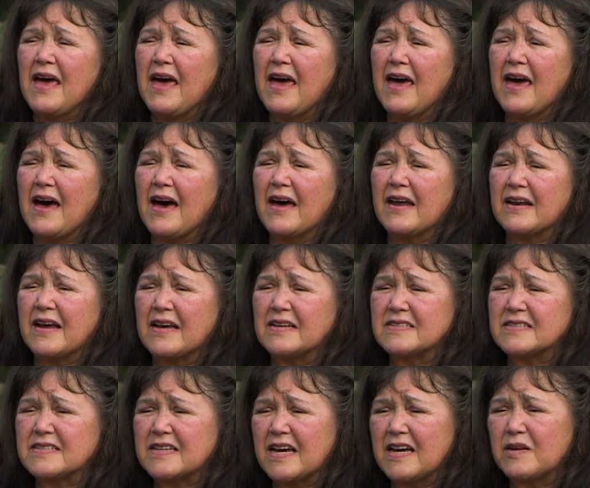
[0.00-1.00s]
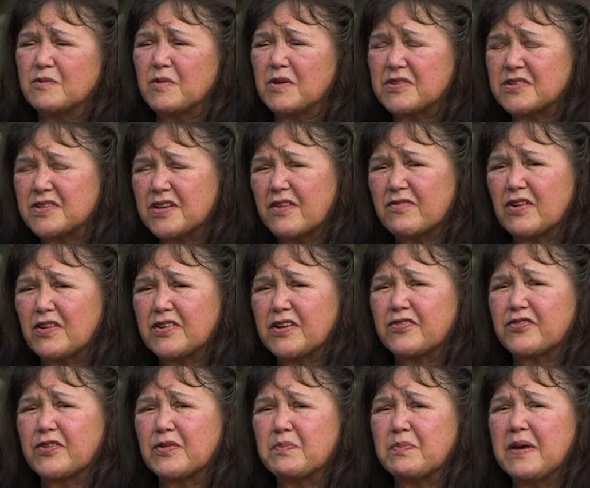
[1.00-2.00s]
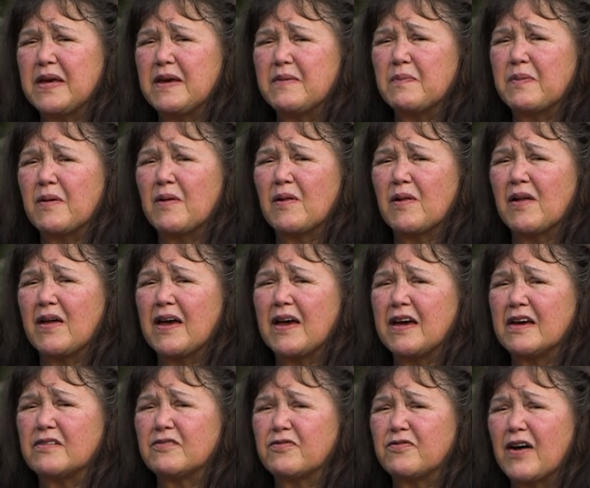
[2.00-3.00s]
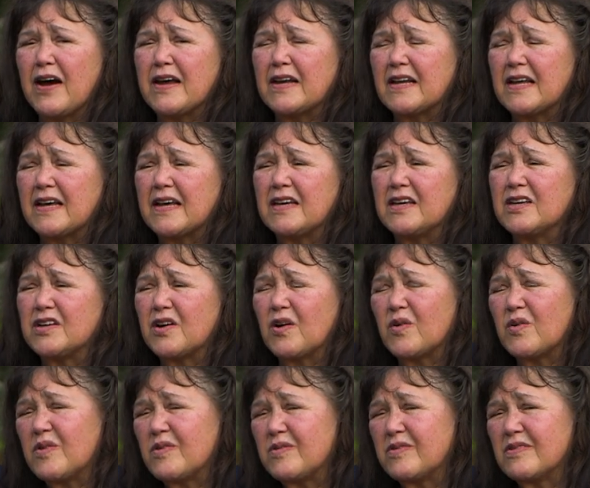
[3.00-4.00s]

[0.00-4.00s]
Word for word: And I stayed with several different people. And finally, you know,